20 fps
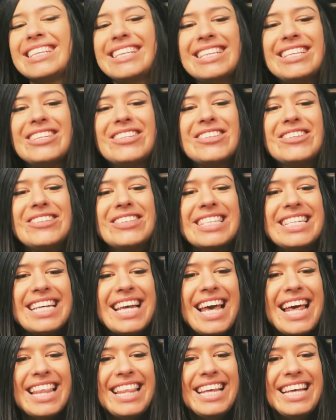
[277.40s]
Stuck
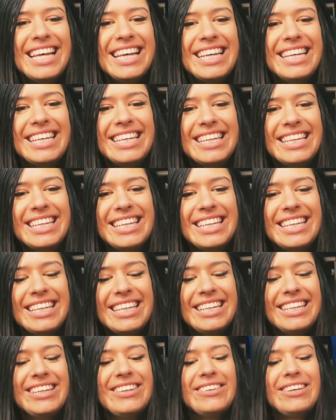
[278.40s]
together.
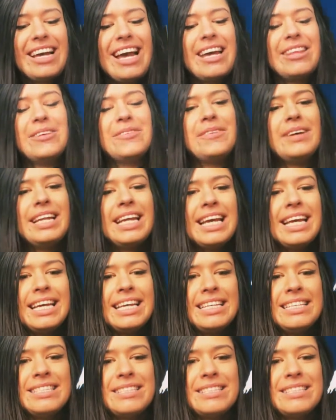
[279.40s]
Okay, the winner is...